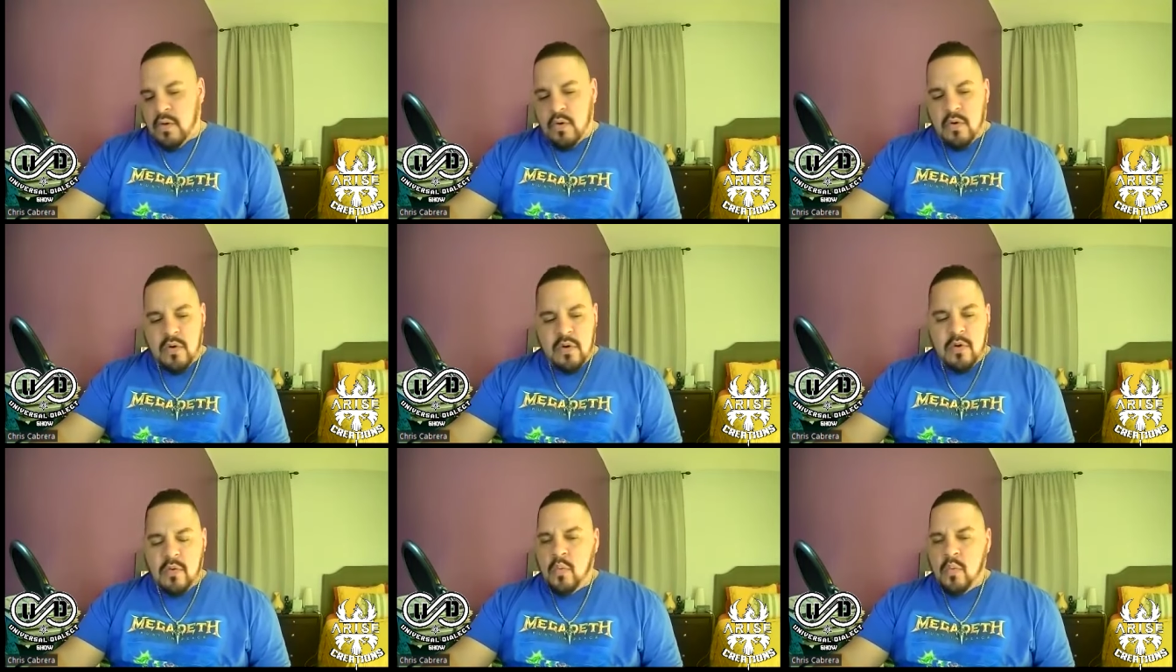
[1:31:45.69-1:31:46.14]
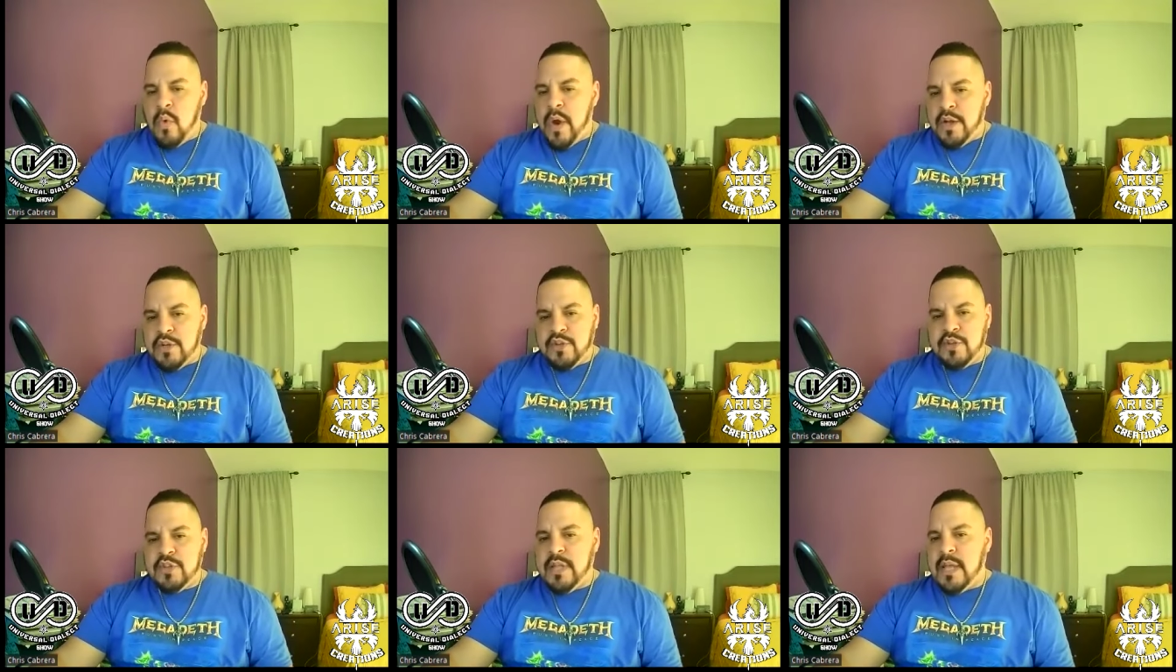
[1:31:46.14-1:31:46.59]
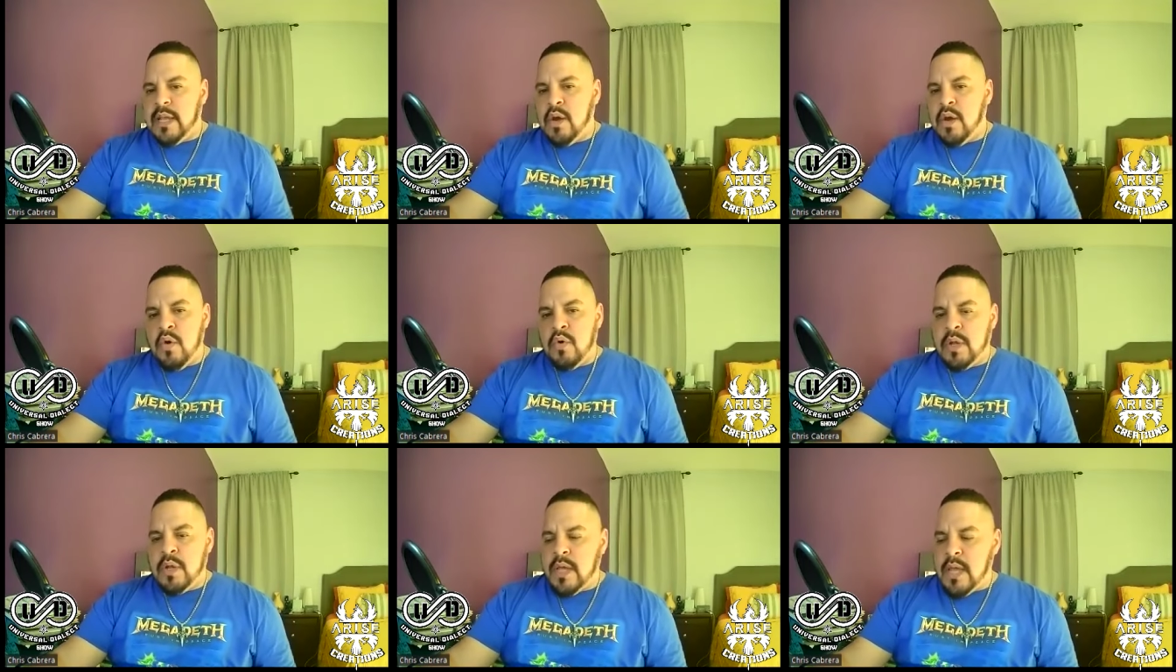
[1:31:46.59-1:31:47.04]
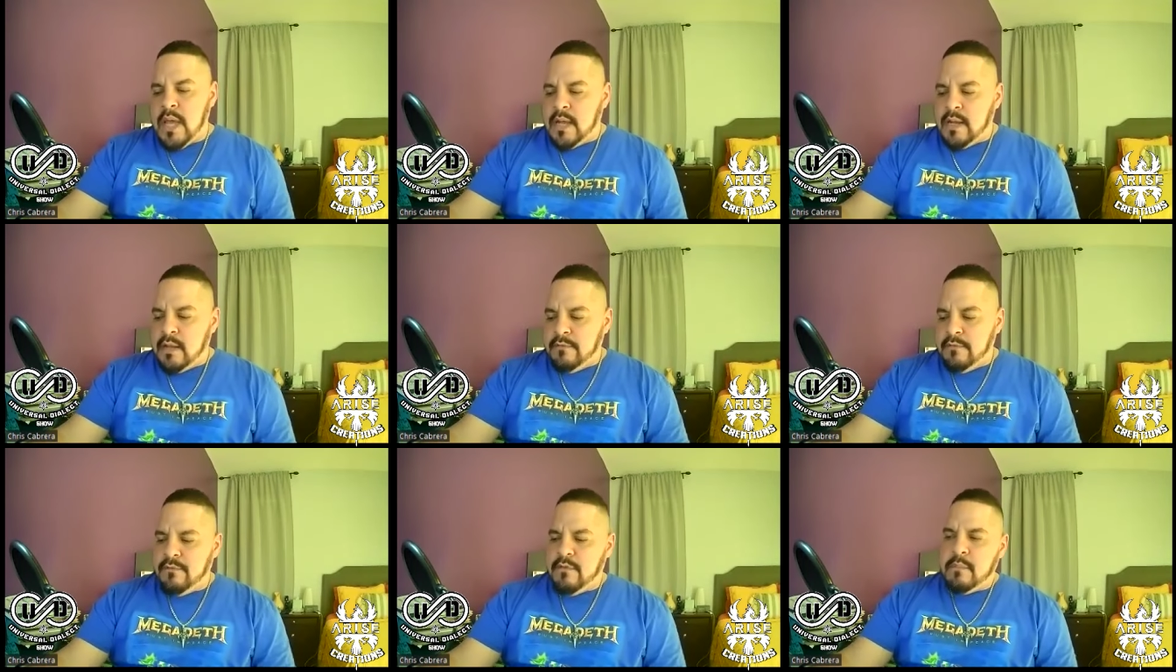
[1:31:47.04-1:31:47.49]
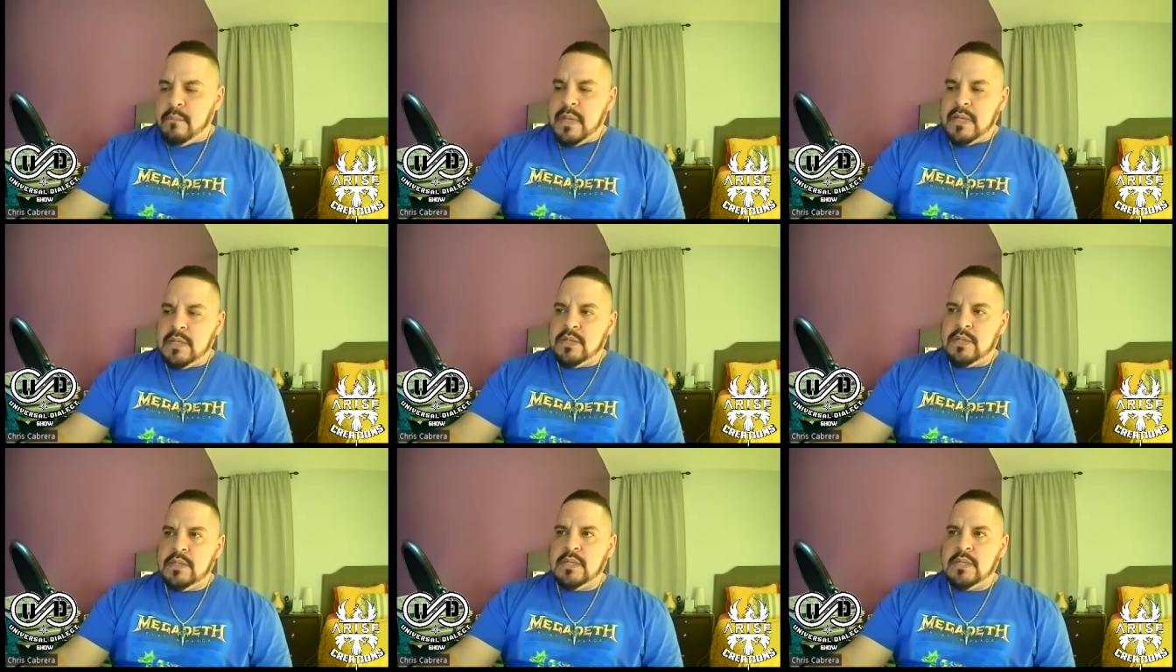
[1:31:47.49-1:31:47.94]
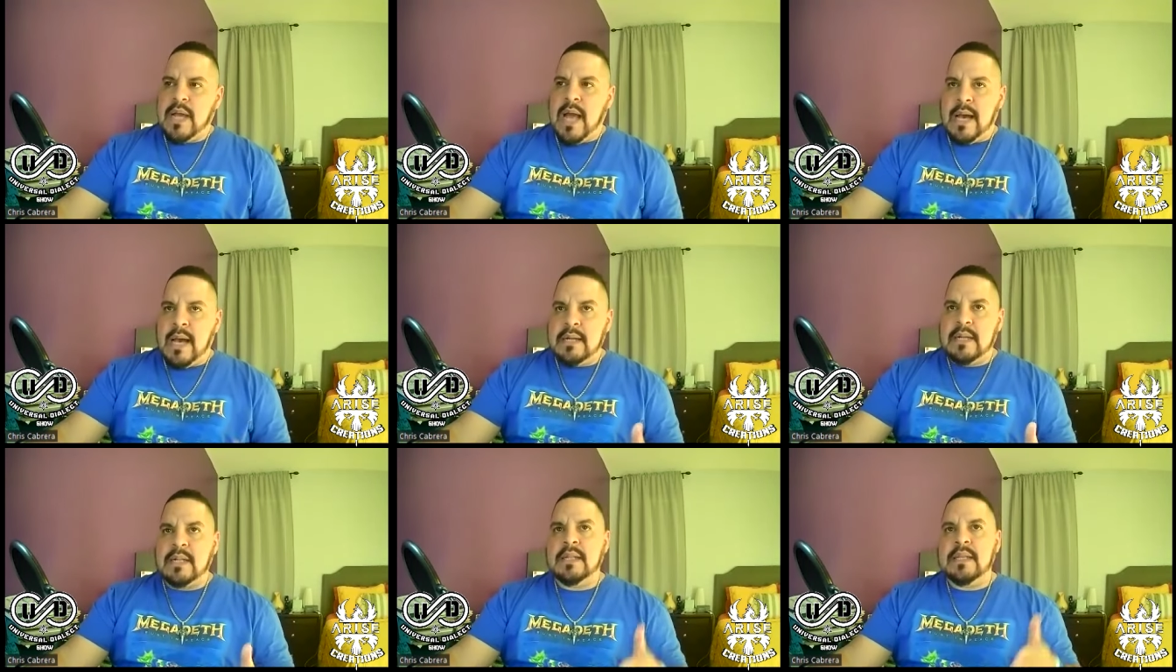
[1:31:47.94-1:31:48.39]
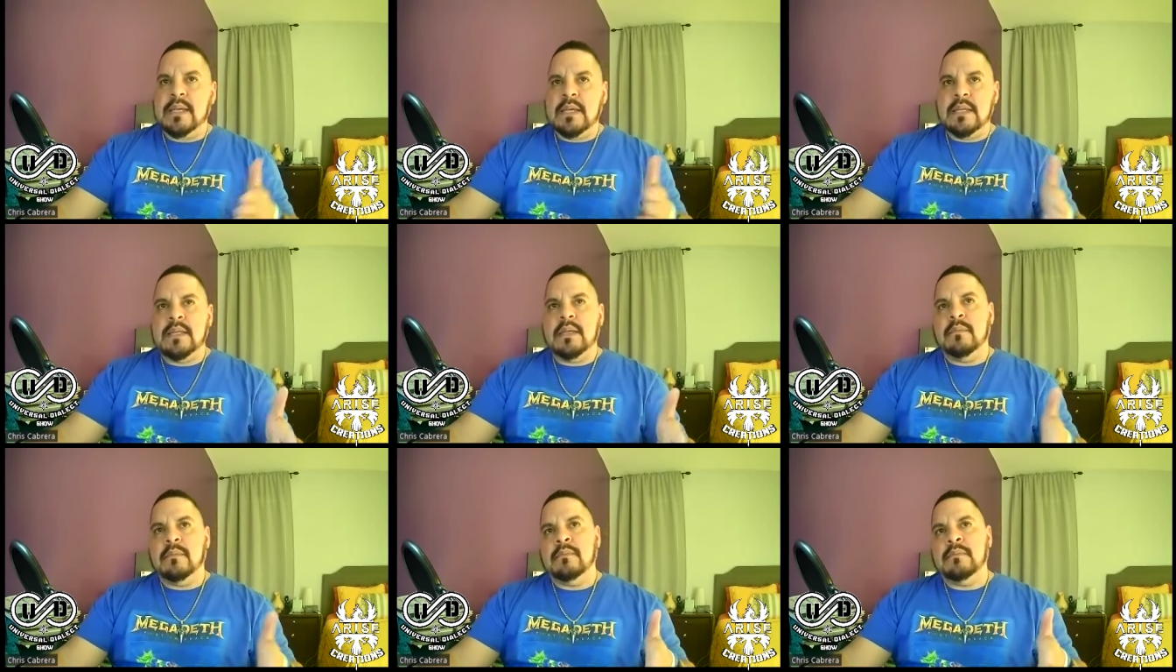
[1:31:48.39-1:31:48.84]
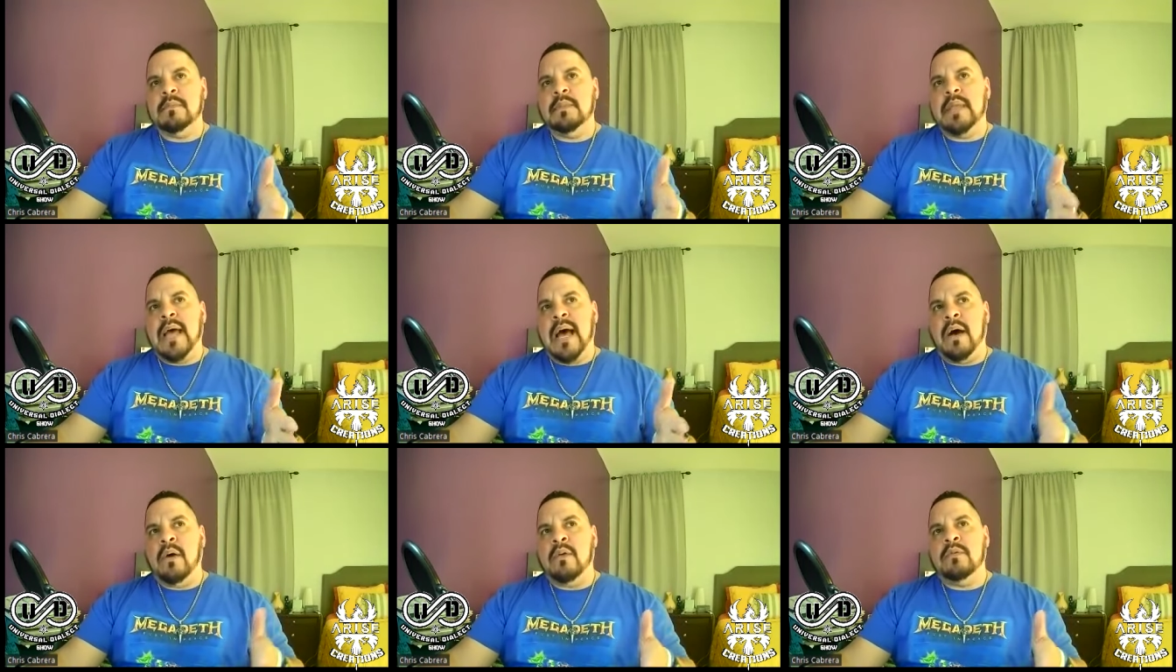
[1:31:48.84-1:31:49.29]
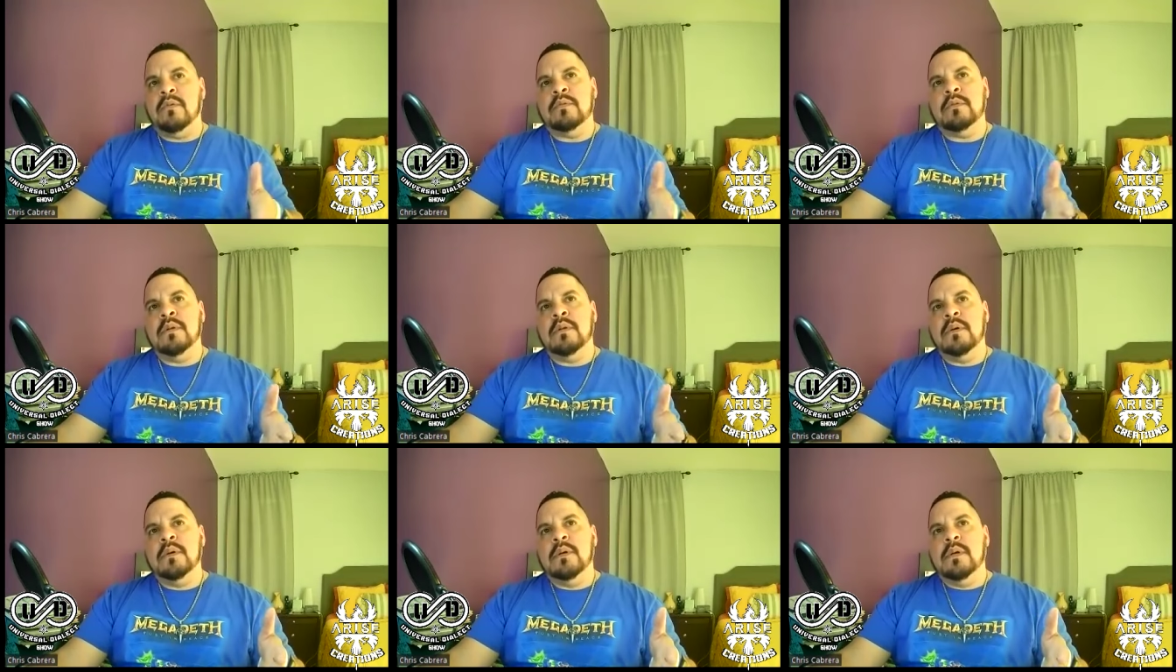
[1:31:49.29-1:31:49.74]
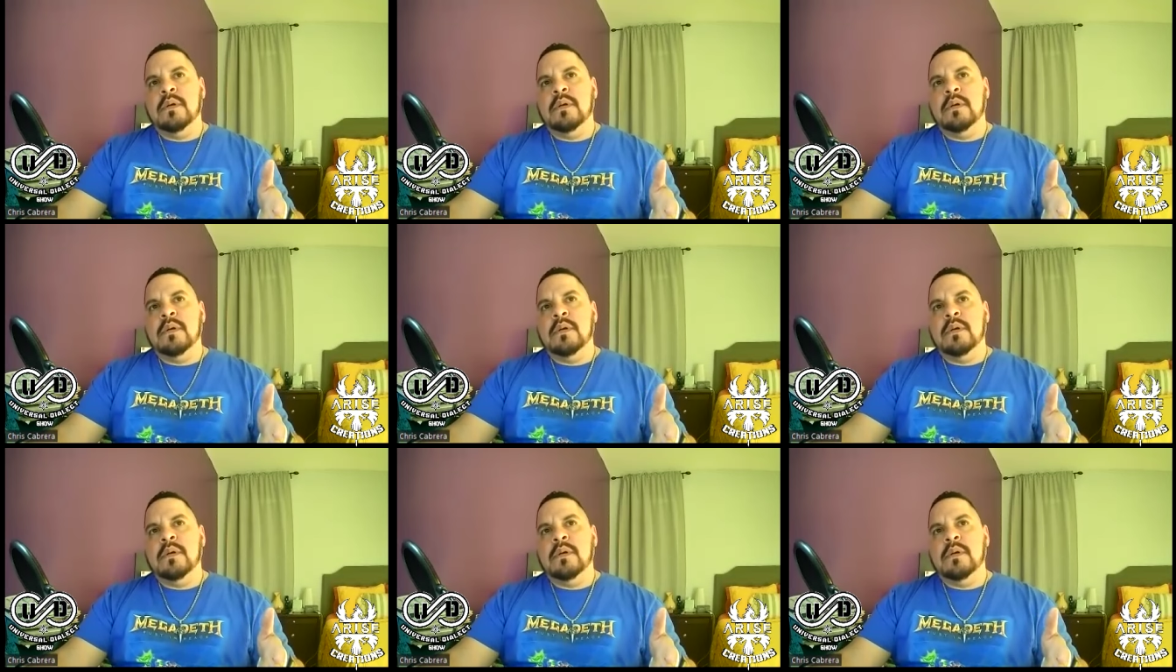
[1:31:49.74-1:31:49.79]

or where should they go to get information to kind of lead them down